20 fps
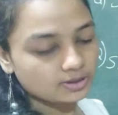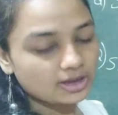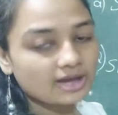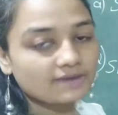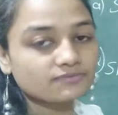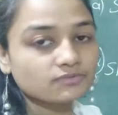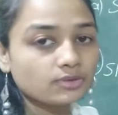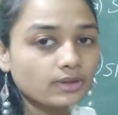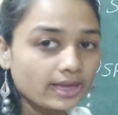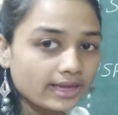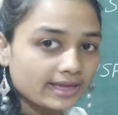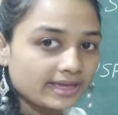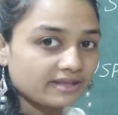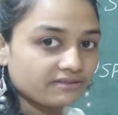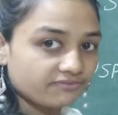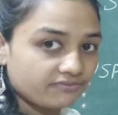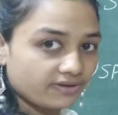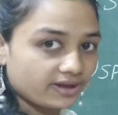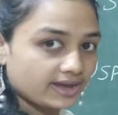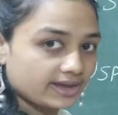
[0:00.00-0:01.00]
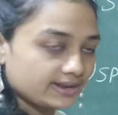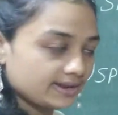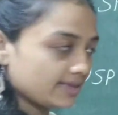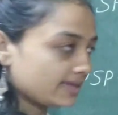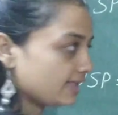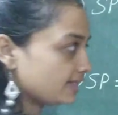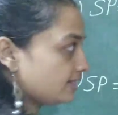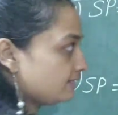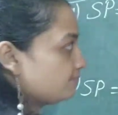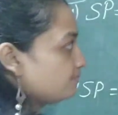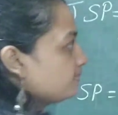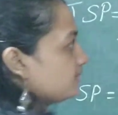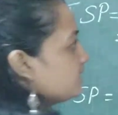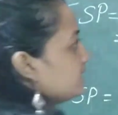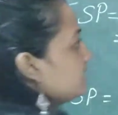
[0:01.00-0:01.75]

have to again find SP.